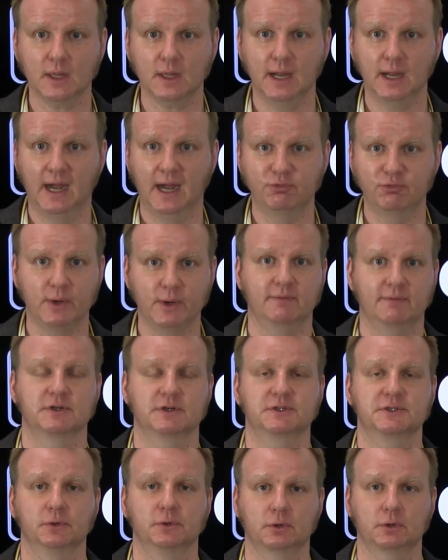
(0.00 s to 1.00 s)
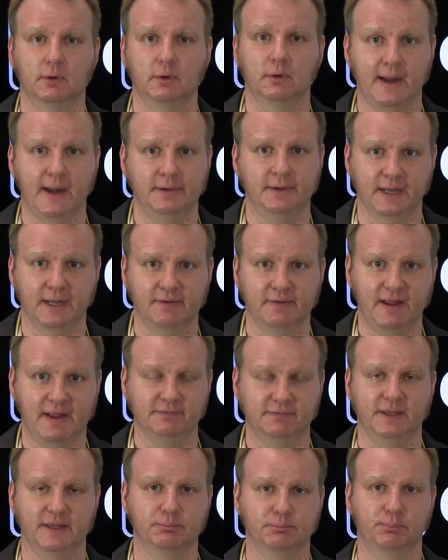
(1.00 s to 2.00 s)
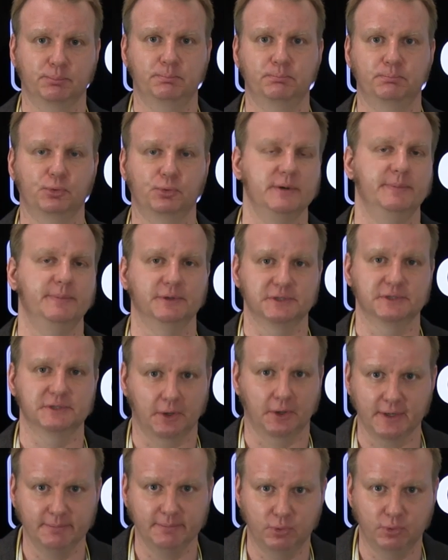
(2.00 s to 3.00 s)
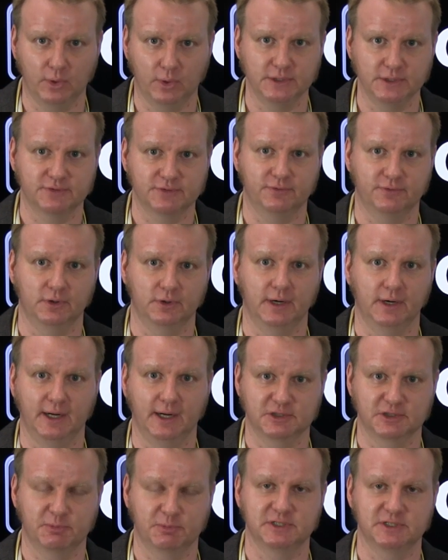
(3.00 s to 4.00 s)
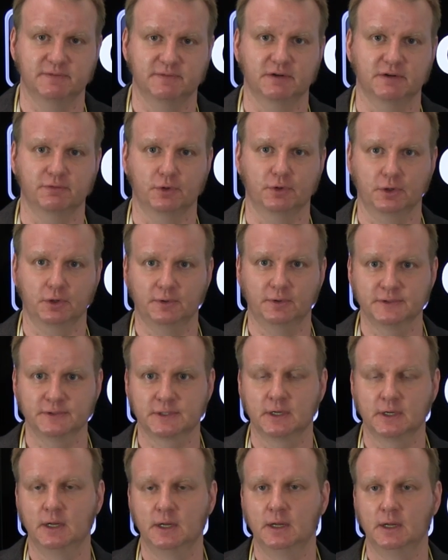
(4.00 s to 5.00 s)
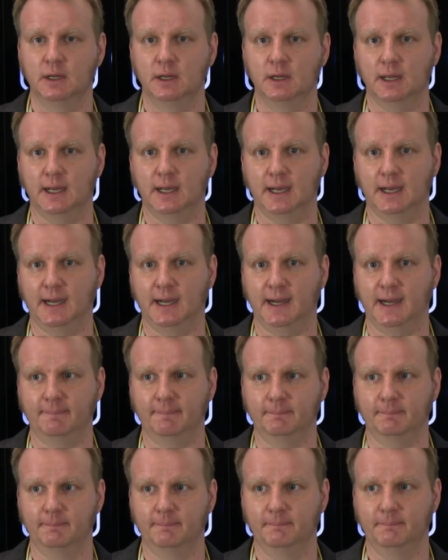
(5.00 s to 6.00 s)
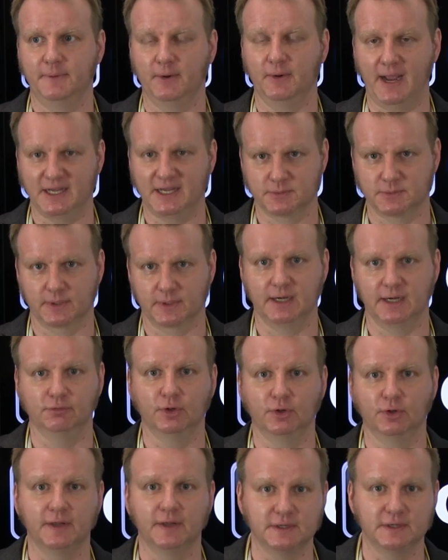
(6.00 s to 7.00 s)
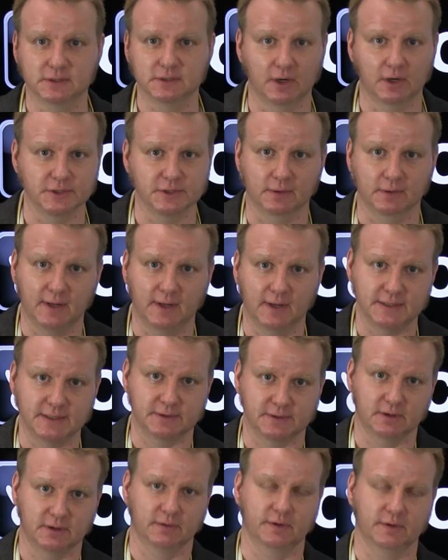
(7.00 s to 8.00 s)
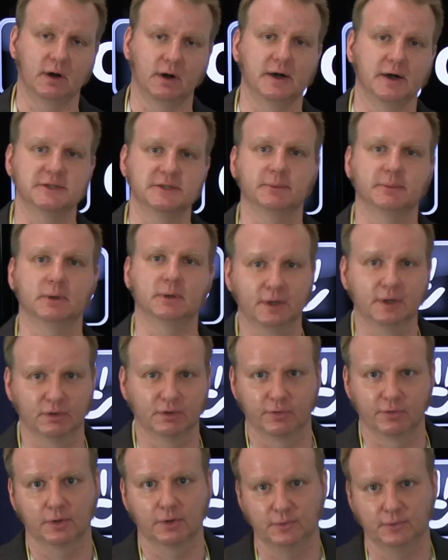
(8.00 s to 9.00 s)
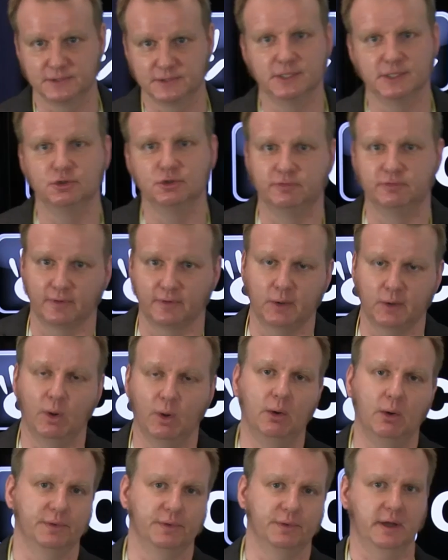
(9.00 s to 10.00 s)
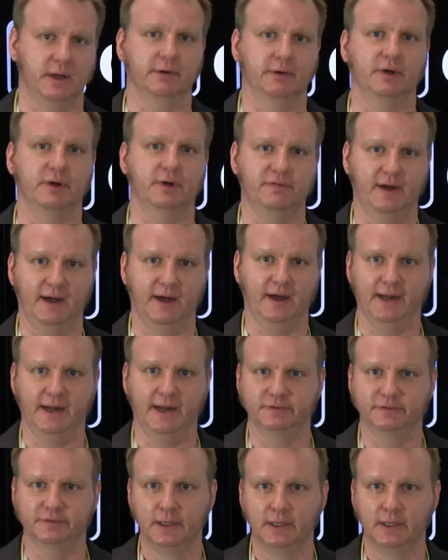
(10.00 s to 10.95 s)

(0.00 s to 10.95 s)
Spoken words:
If we ever circle around to kind of have like pre-built starting points for specific verticals. As we're kind of looking at these larger clients, there are some clear verticals that do very well with Concrete5.